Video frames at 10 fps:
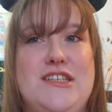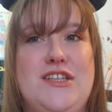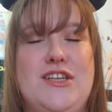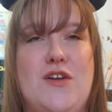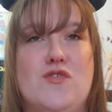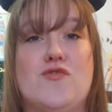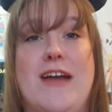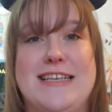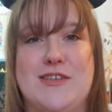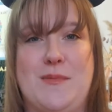you know,
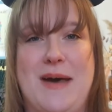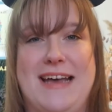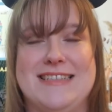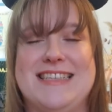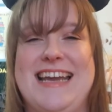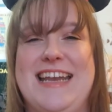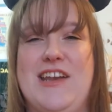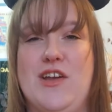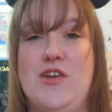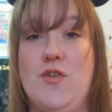dress up as
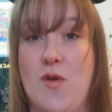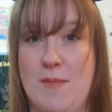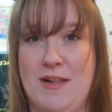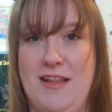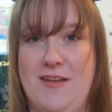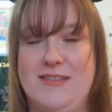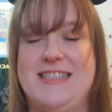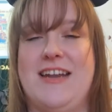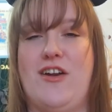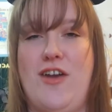in normal
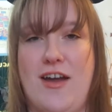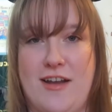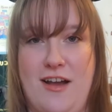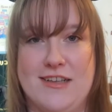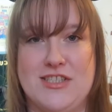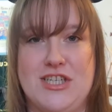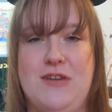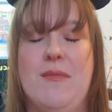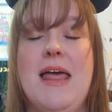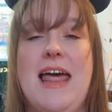clothes that are not a
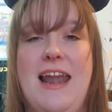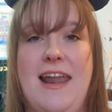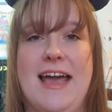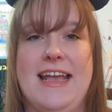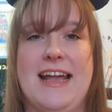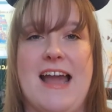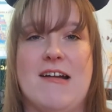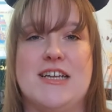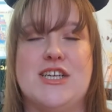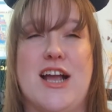costume, like a
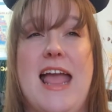character.